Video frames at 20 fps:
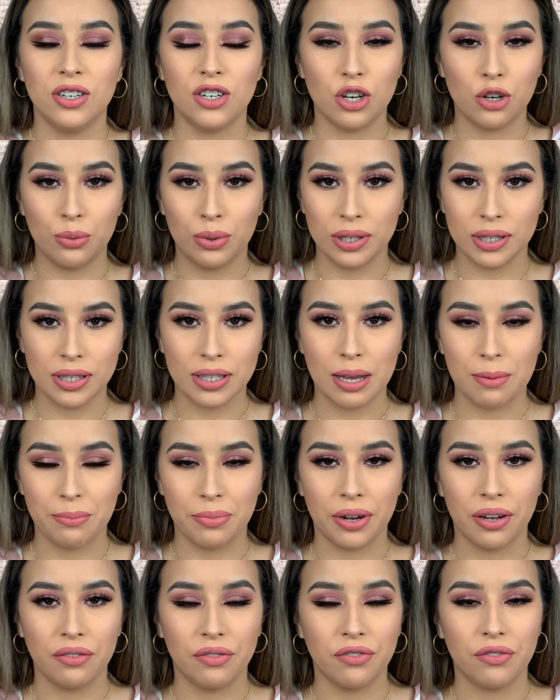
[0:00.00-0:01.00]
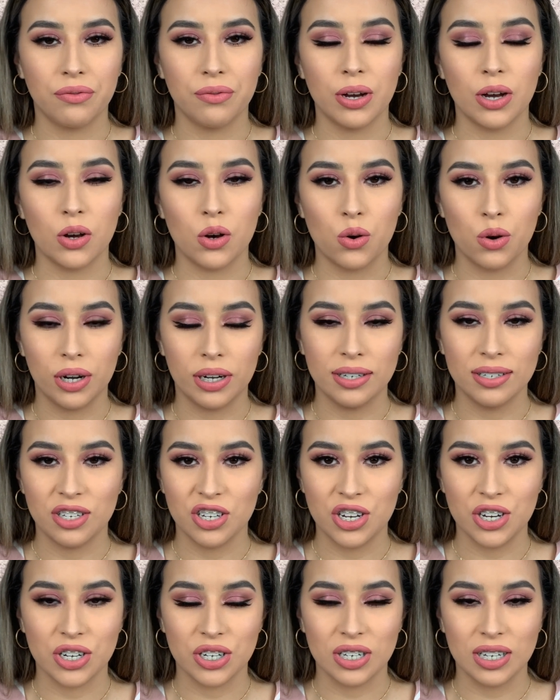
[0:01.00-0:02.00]
you know, was separate according
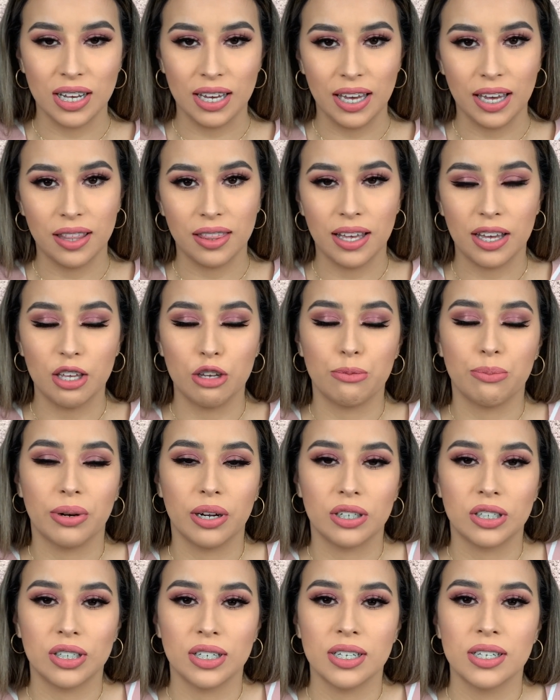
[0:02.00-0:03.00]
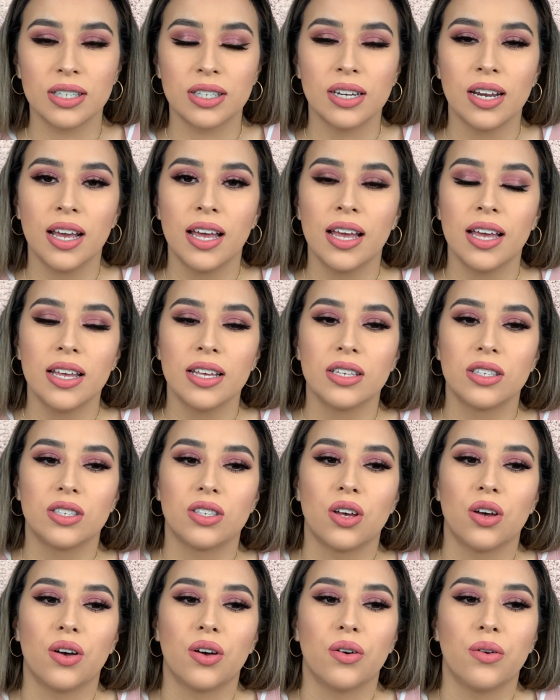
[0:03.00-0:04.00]
to your ticket that you purchased.
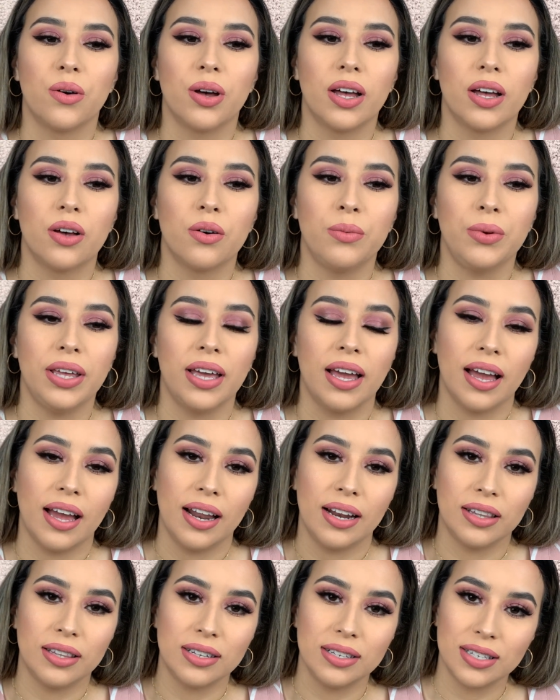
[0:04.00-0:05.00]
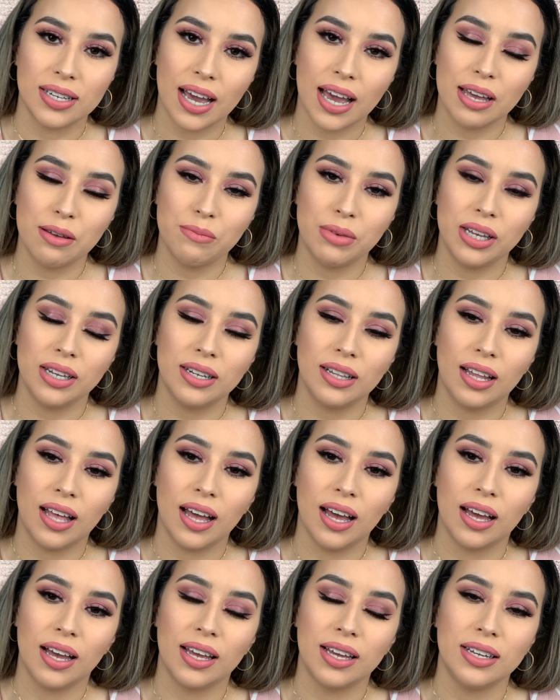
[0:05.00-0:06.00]
So we had the diamond
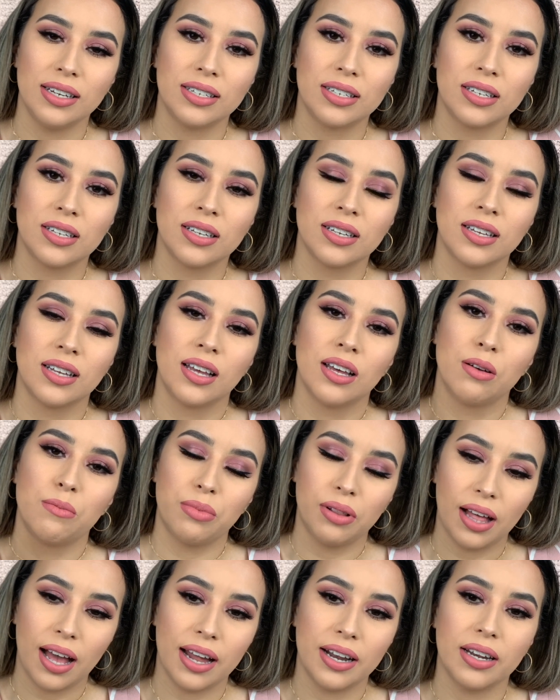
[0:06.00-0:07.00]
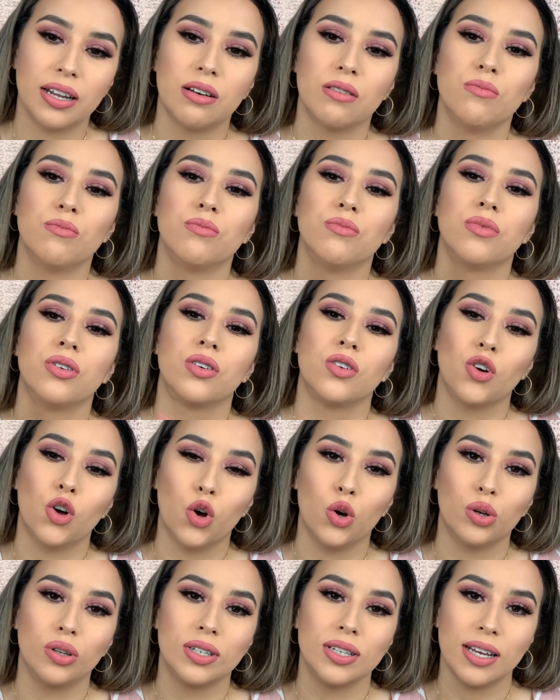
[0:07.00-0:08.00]
lined, platinum,
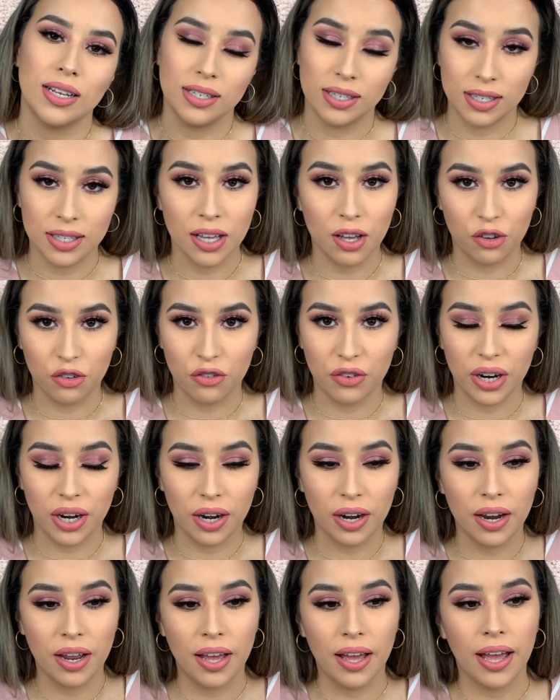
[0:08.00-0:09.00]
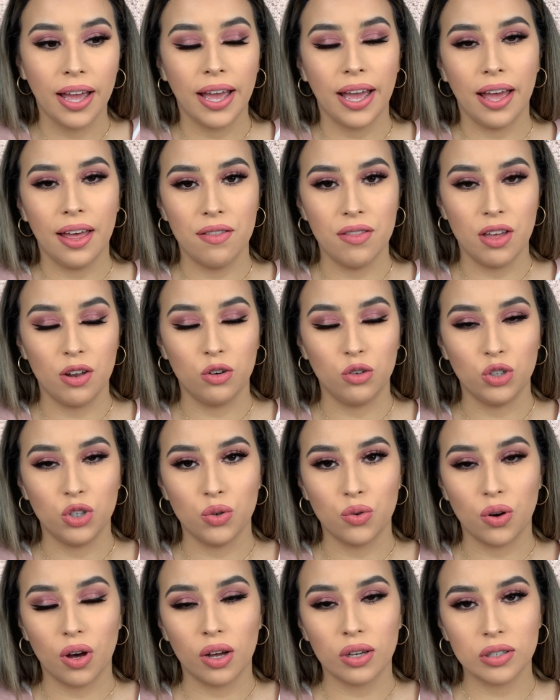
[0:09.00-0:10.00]
gold, and silver. And then
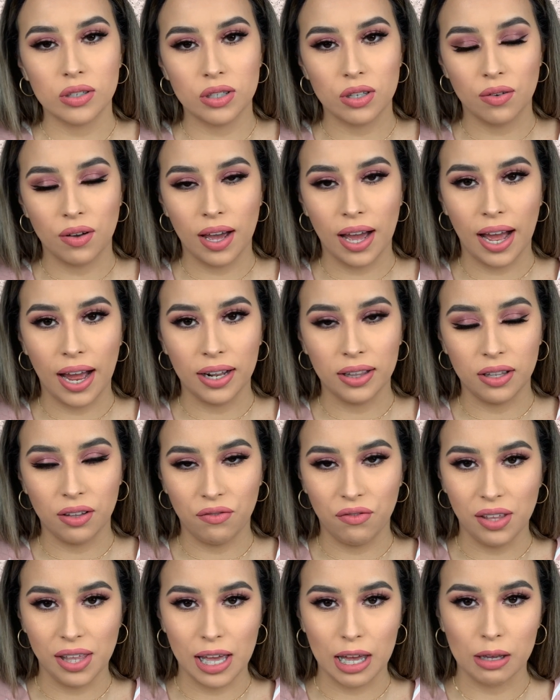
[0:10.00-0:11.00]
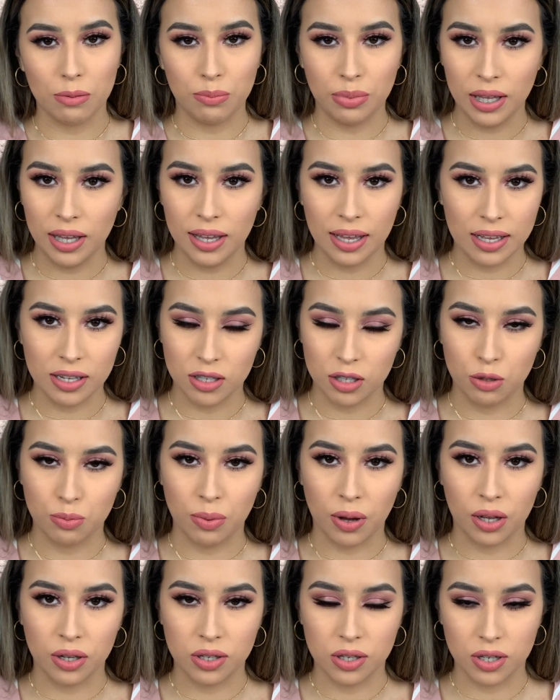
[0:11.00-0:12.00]
you also had the VIP and
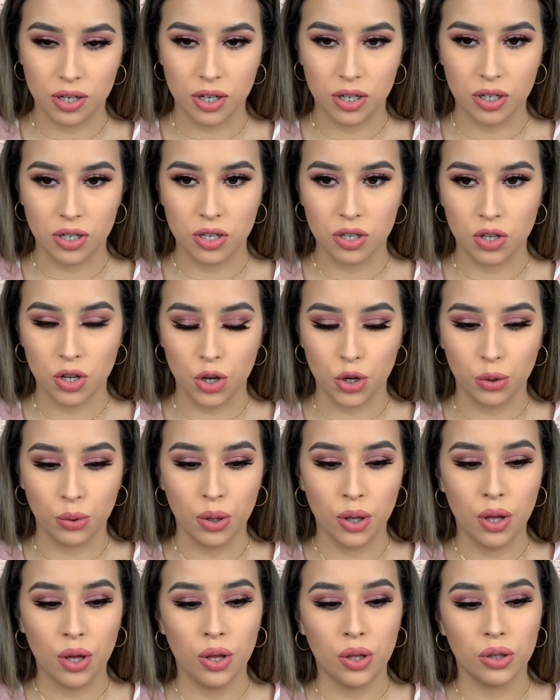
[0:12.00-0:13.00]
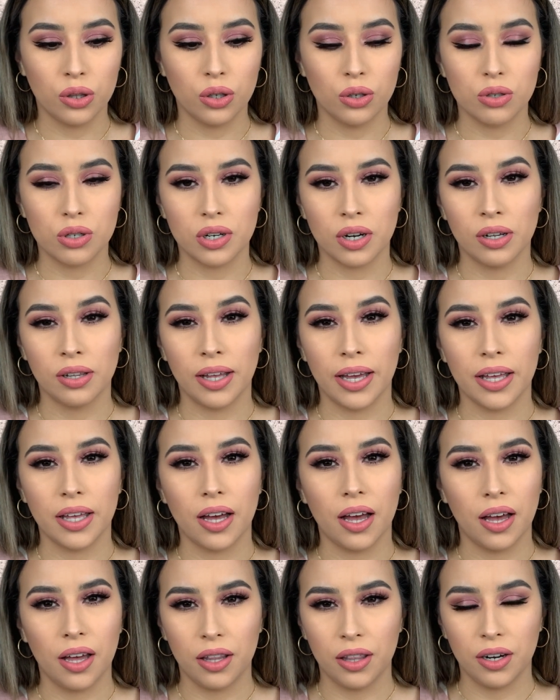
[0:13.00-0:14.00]
sponsors. So those are
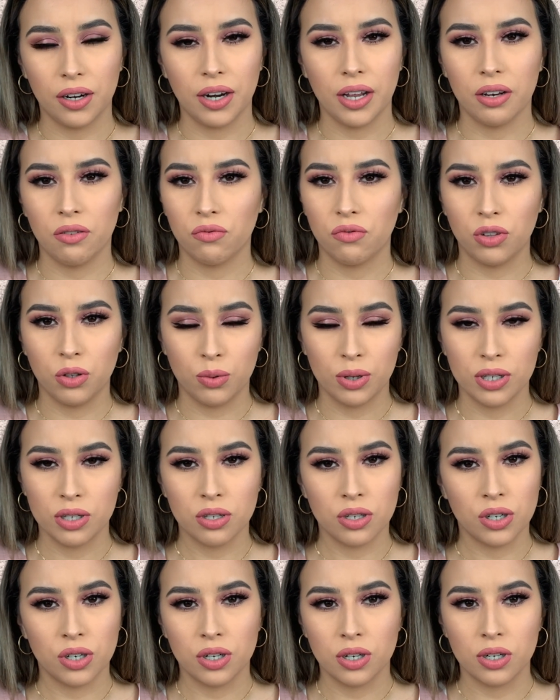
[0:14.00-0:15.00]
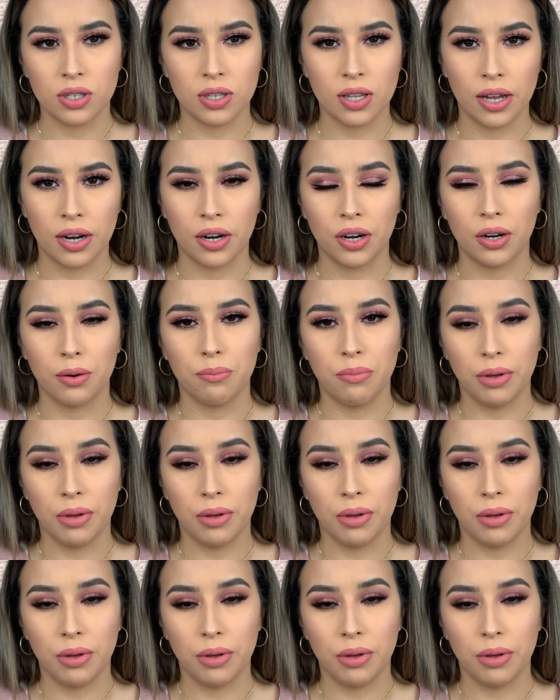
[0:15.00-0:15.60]
like other influencers that are